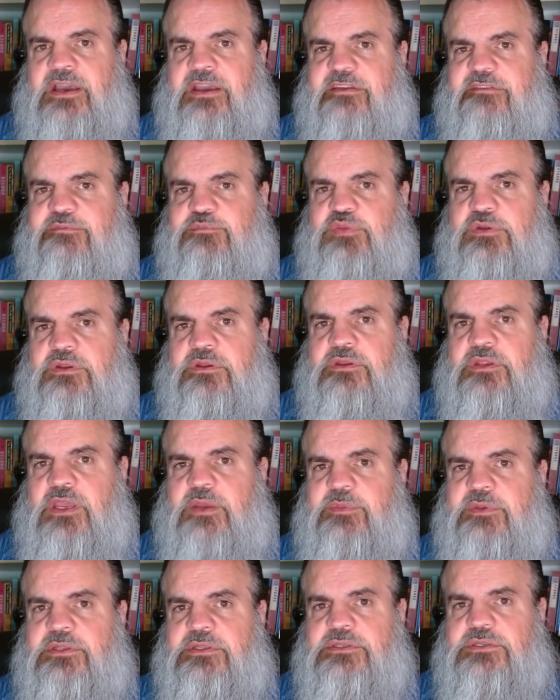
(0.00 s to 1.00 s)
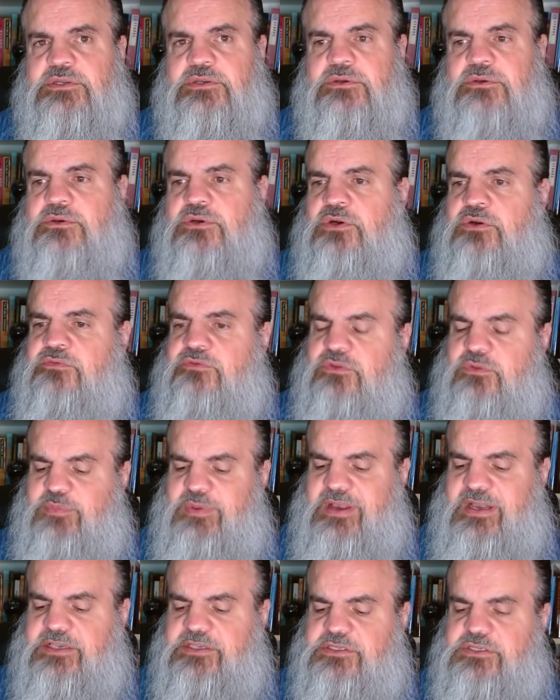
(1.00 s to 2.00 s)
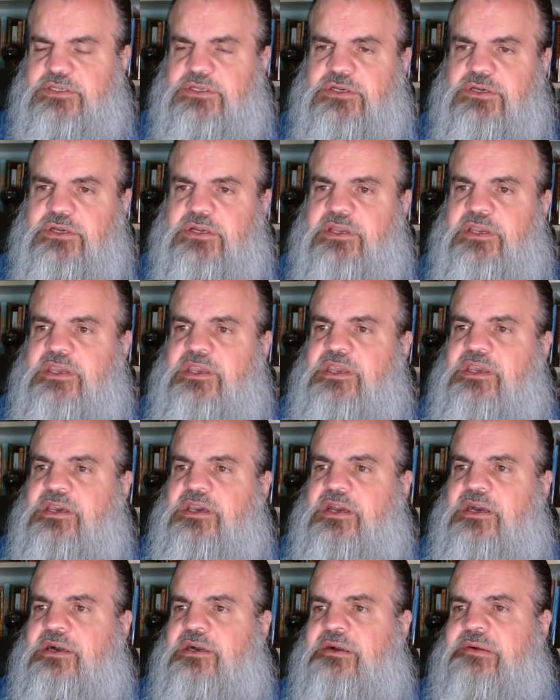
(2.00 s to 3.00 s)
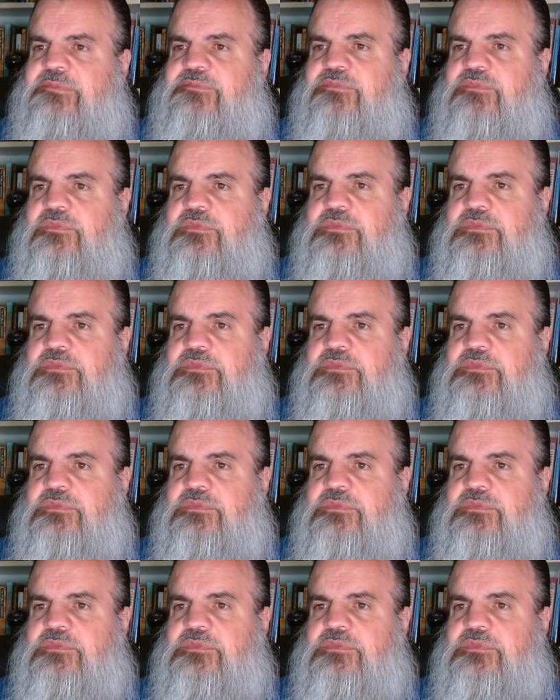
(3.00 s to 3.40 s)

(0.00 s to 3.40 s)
I've been coming to over the past year um,